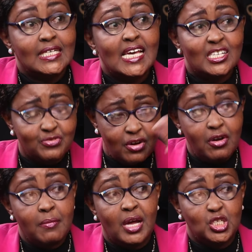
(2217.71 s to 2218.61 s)
is very
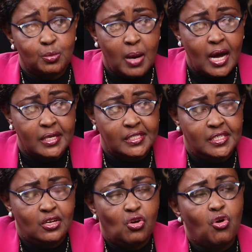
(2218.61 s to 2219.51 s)
much part
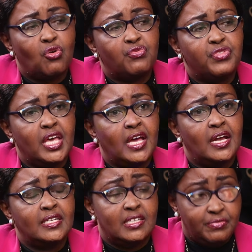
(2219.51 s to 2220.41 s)
of their
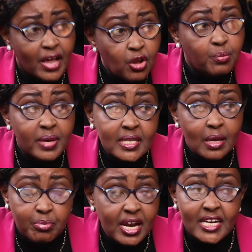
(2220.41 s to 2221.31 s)
development, their
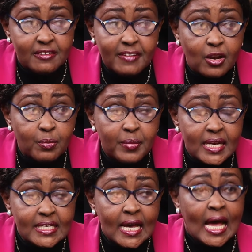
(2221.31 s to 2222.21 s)
brain development.
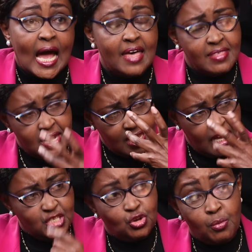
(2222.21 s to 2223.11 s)
And then
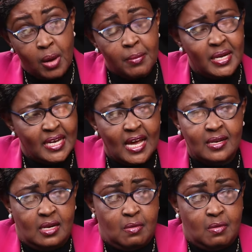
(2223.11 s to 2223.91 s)
here's your mom and dad in a